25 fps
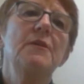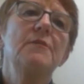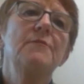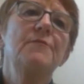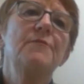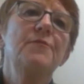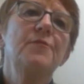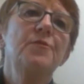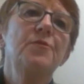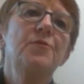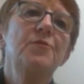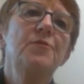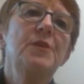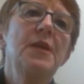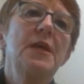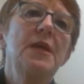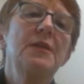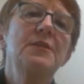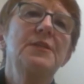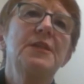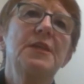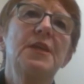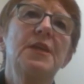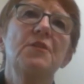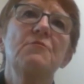Food
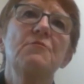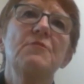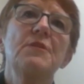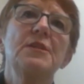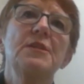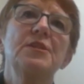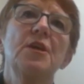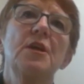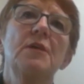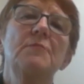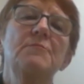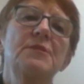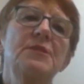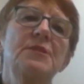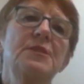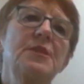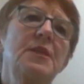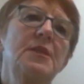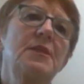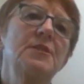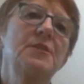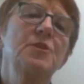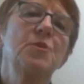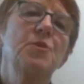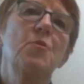and air at times is
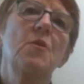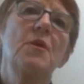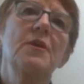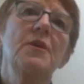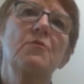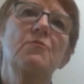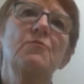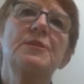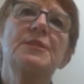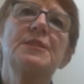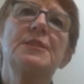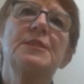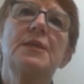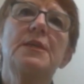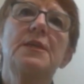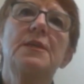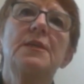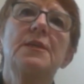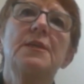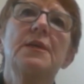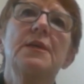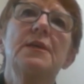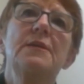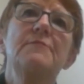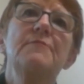seen as quite a
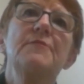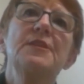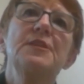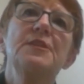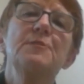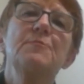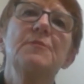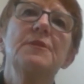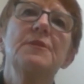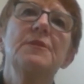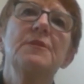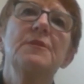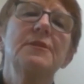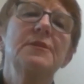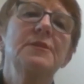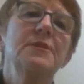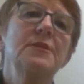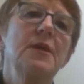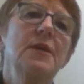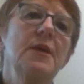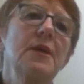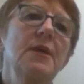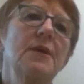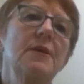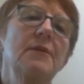risky investment
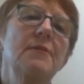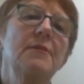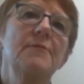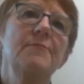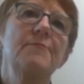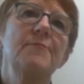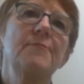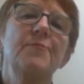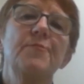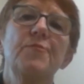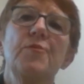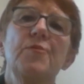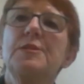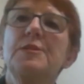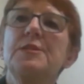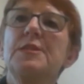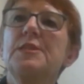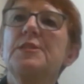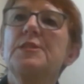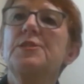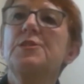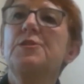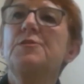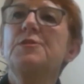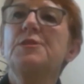
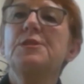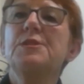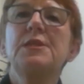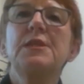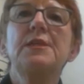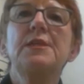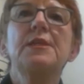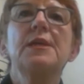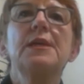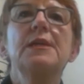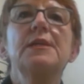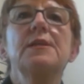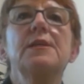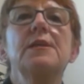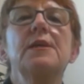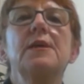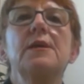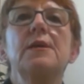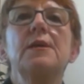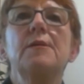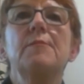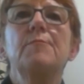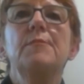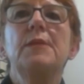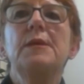process. Do you see that
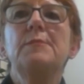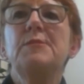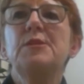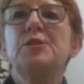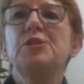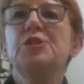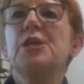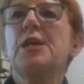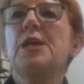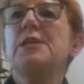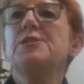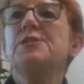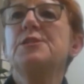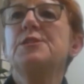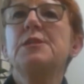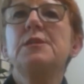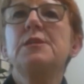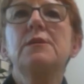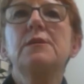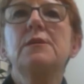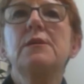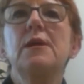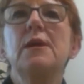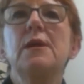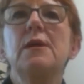maybe
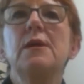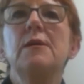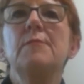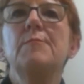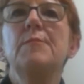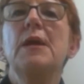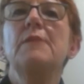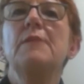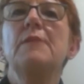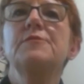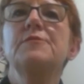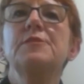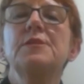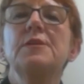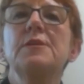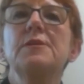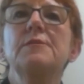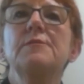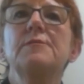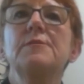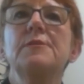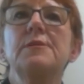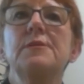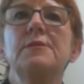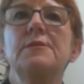changing
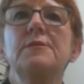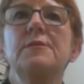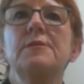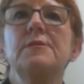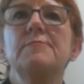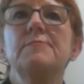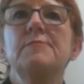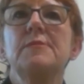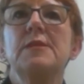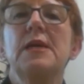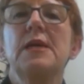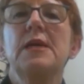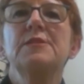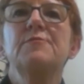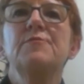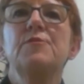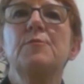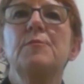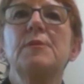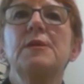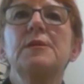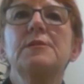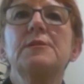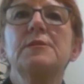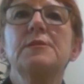after the last
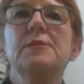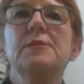few months?